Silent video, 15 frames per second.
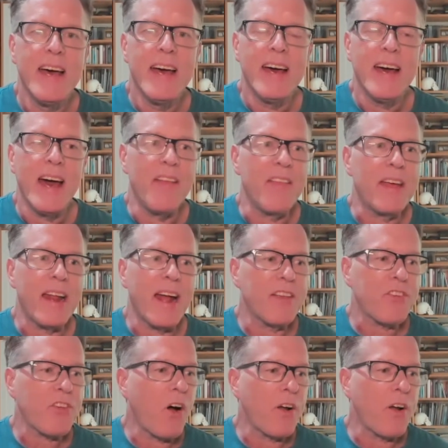And then I
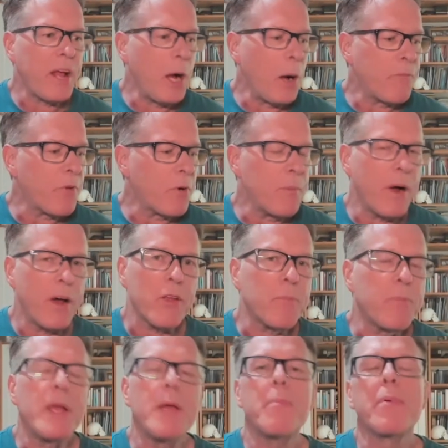sought help from other
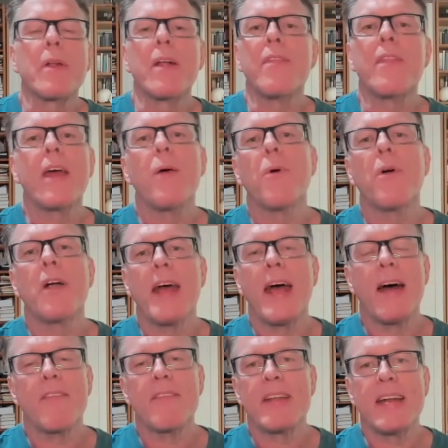people and they weren't
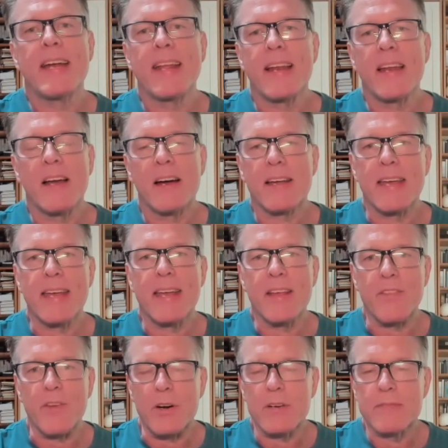having any luck
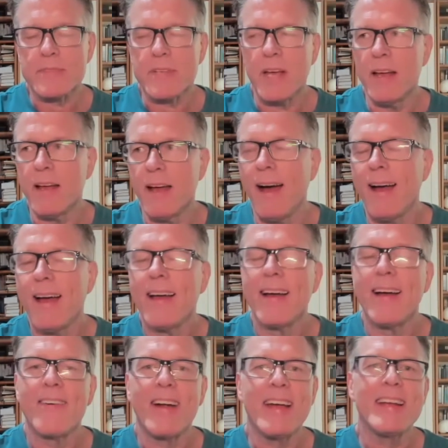either.
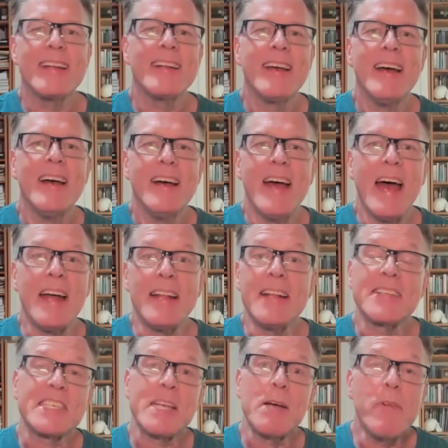Right.
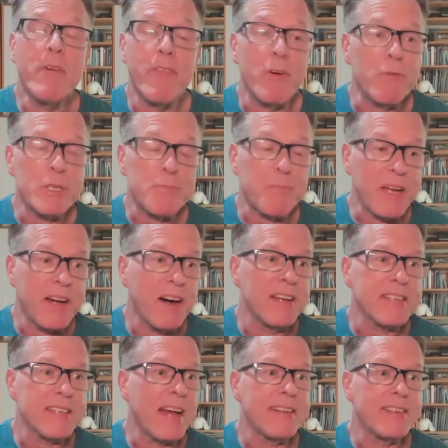And some of it was
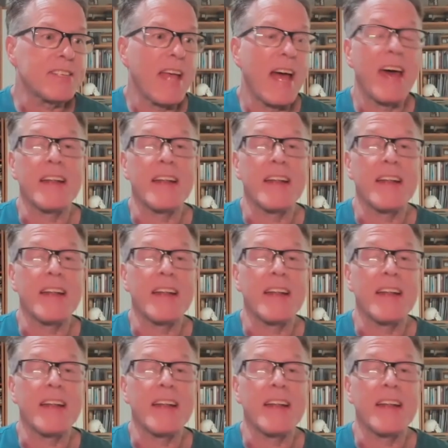because I just had a